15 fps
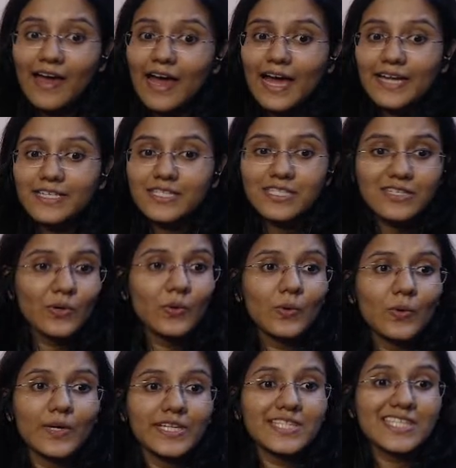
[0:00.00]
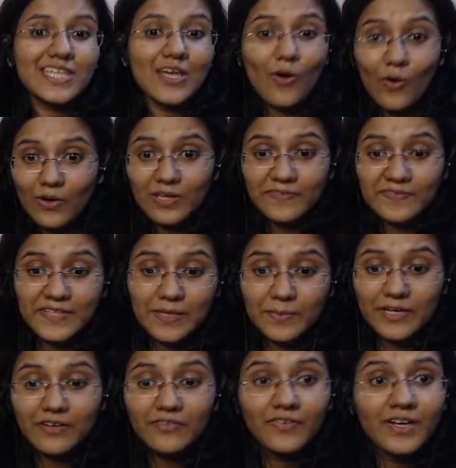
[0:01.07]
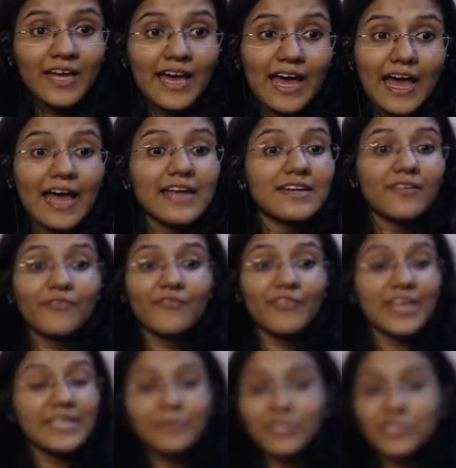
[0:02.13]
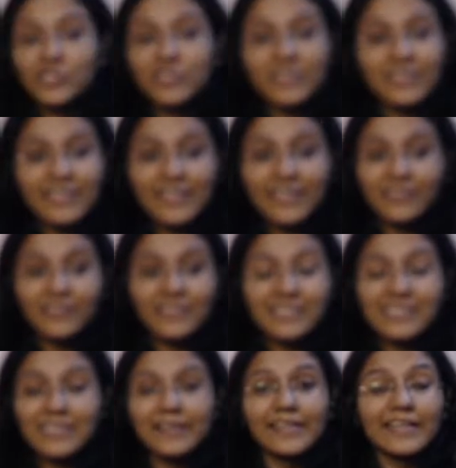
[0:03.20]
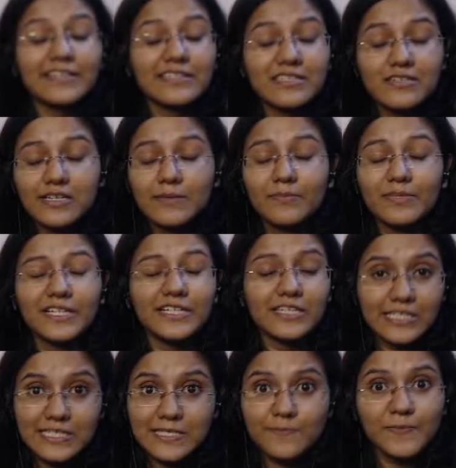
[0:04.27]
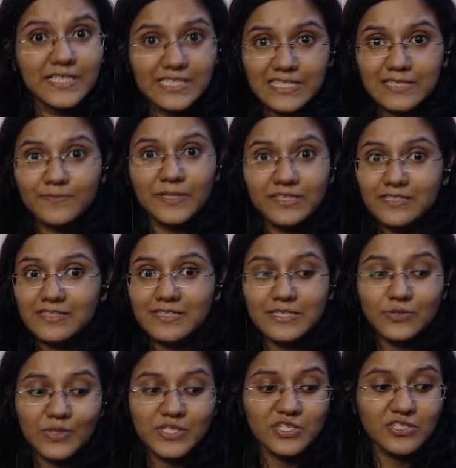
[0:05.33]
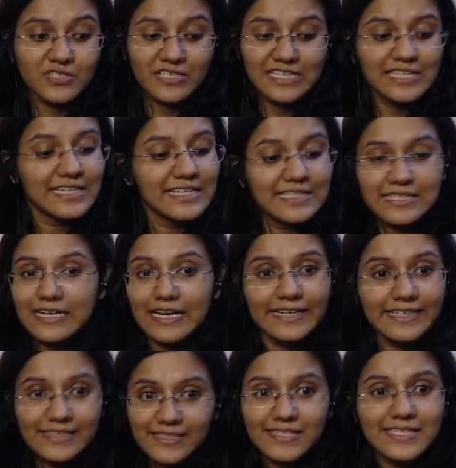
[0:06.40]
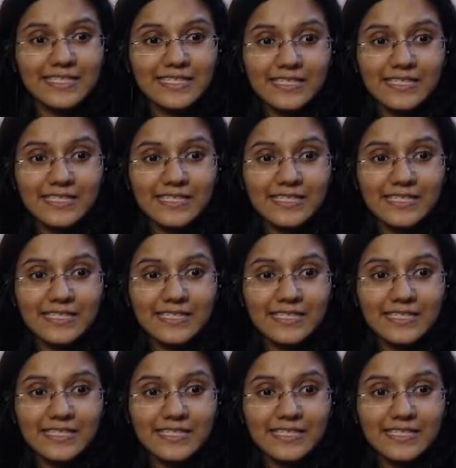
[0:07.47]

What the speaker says: And so it's all of the above, and very much the narrator is like extremely displeased by the situation, right? He doesn't like this.